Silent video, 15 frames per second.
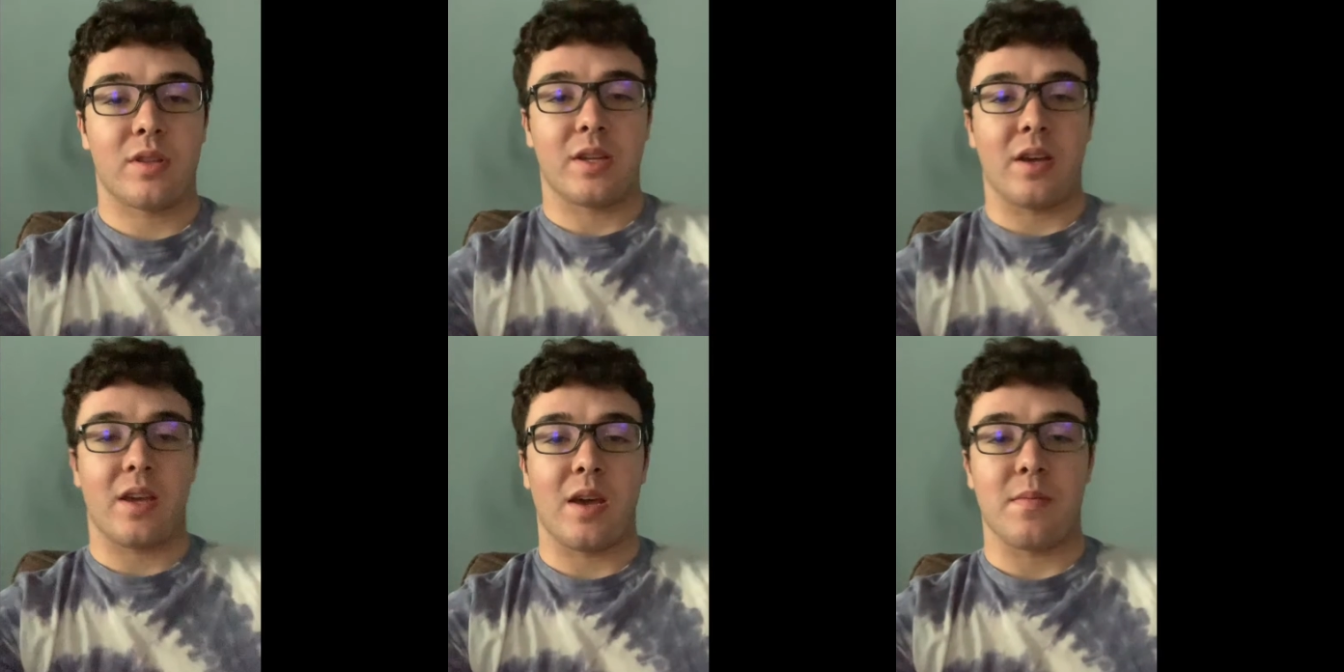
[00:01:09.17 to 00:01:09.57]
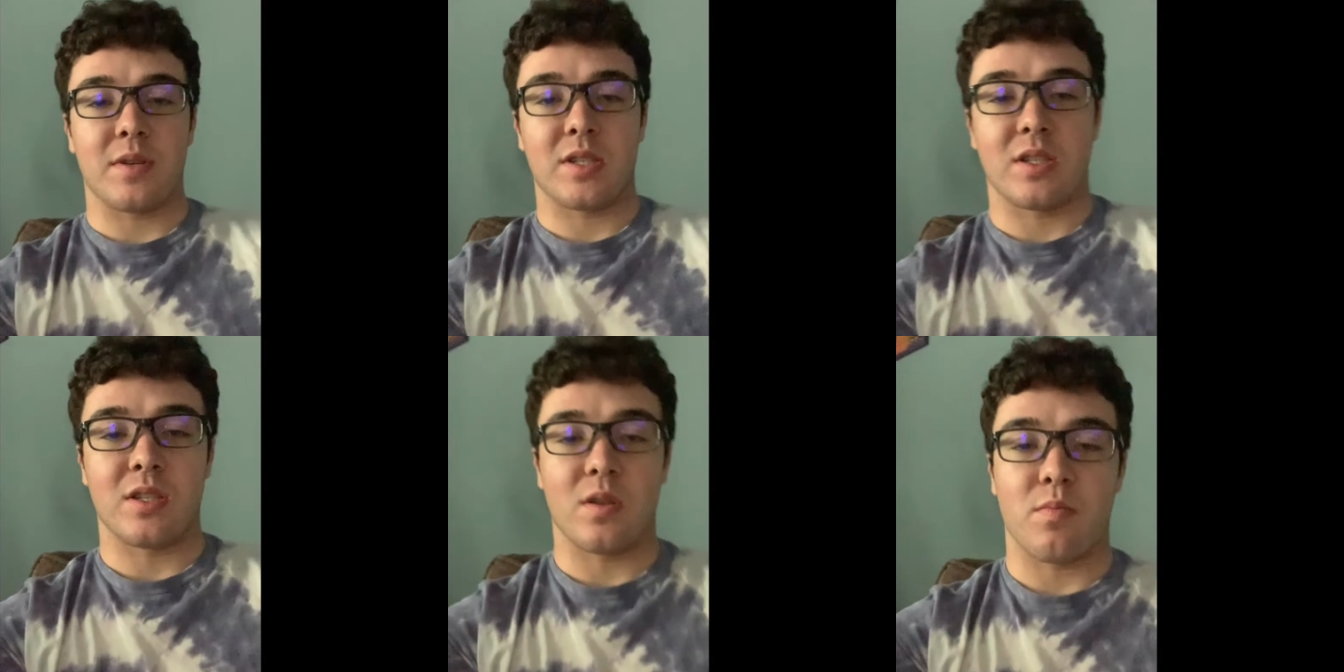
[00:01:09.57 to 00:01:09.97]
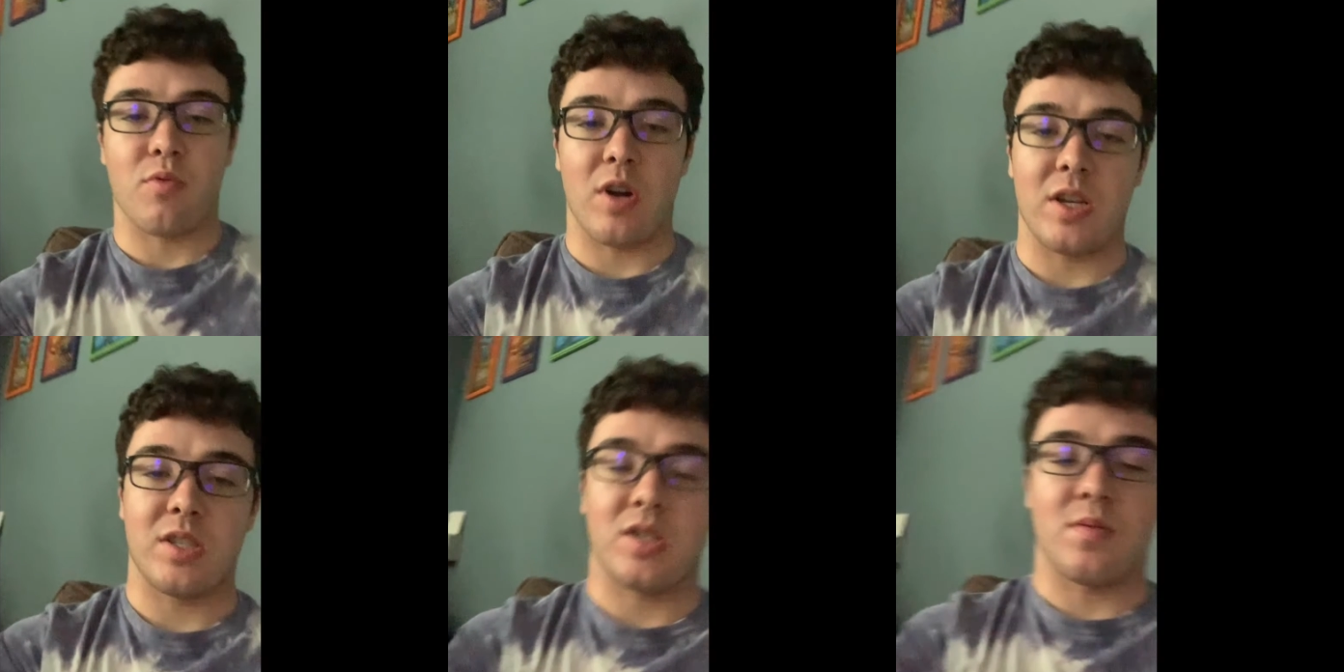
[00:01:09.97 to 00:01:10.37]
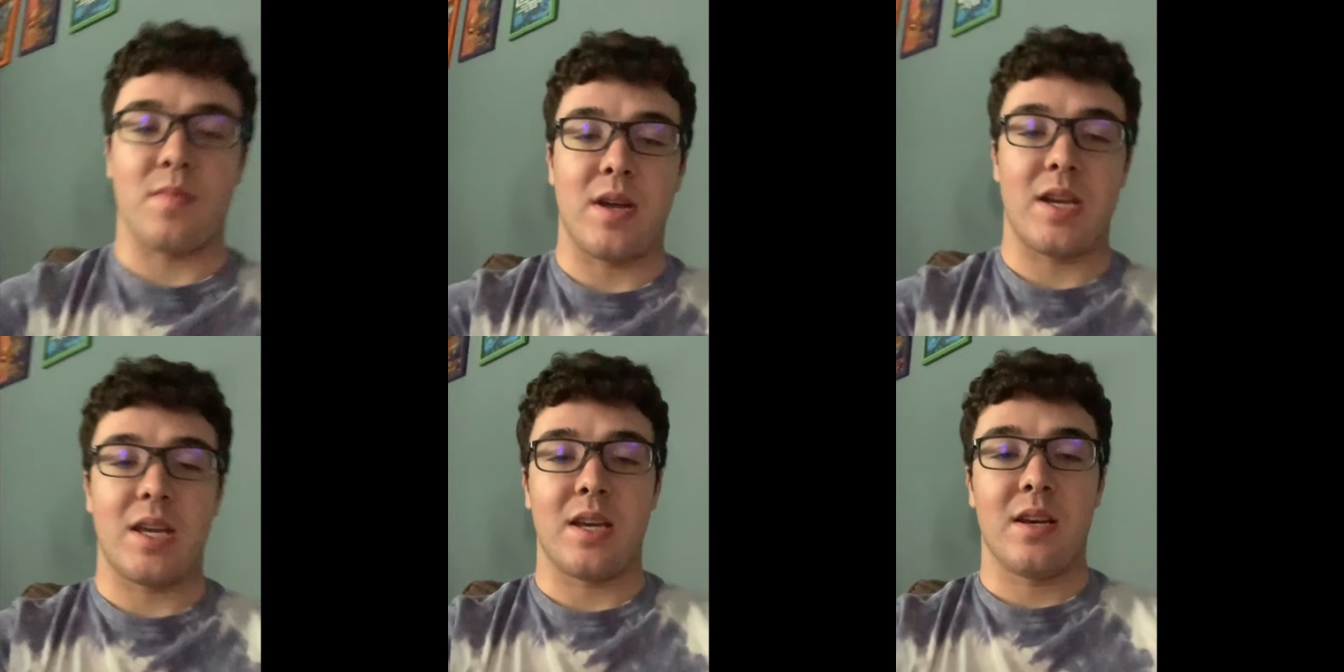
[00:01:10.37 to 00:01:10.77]
think it came as a surprise to
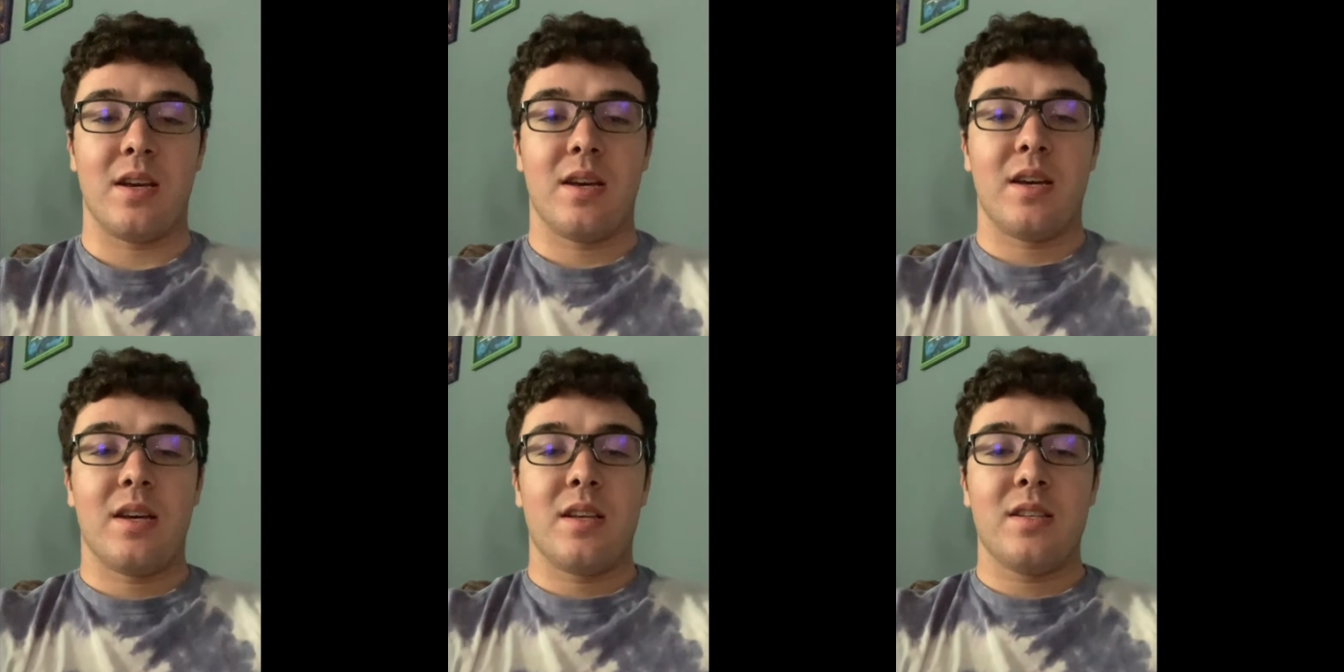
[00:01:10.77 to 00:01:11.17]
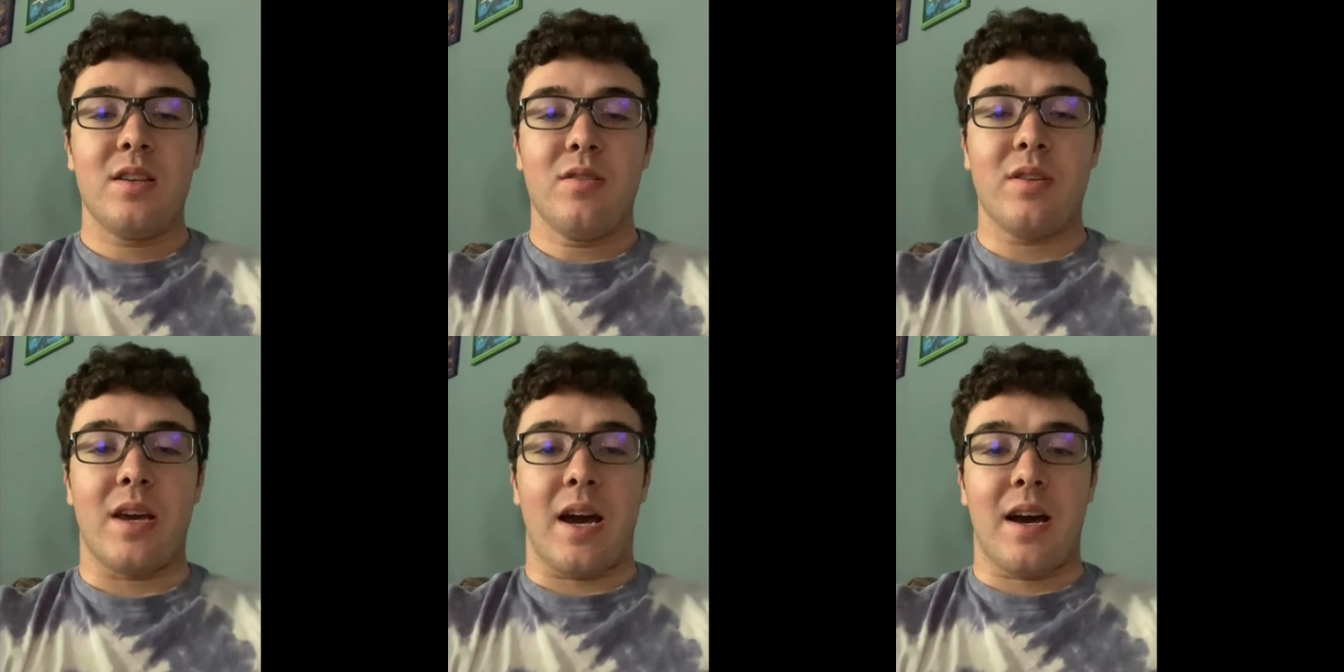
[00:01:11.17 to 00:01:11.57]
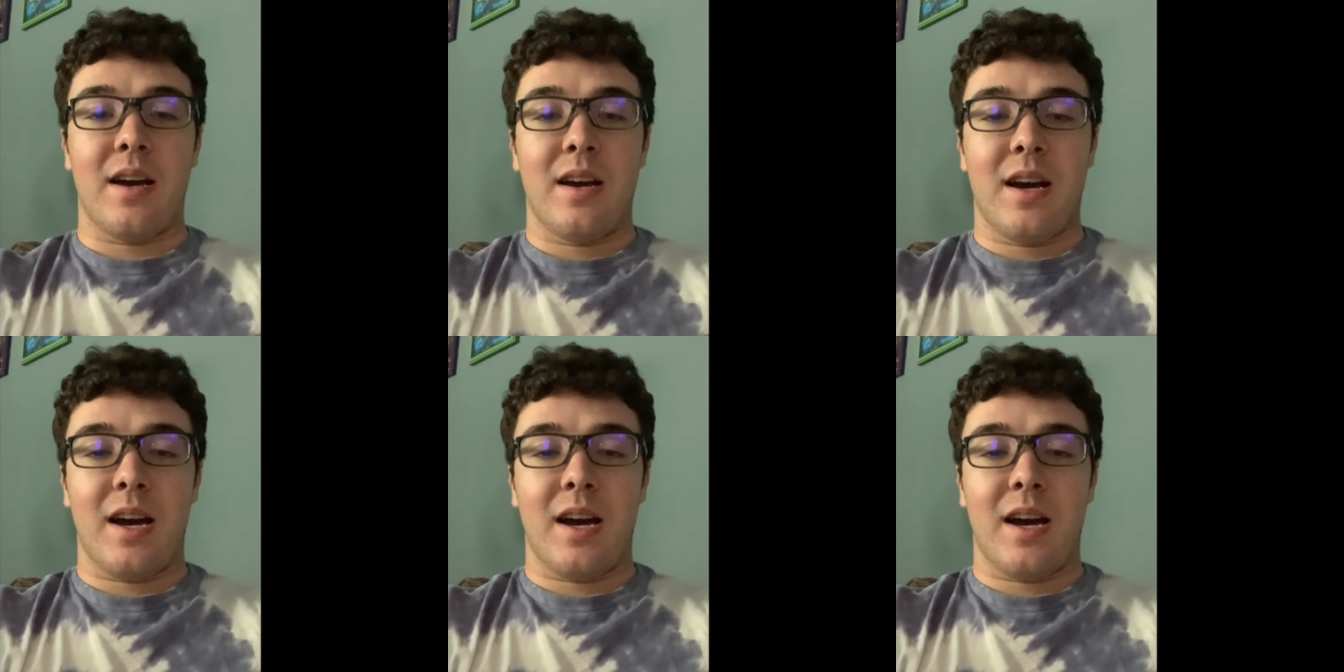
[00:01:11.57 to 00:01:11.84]
many. So yeah,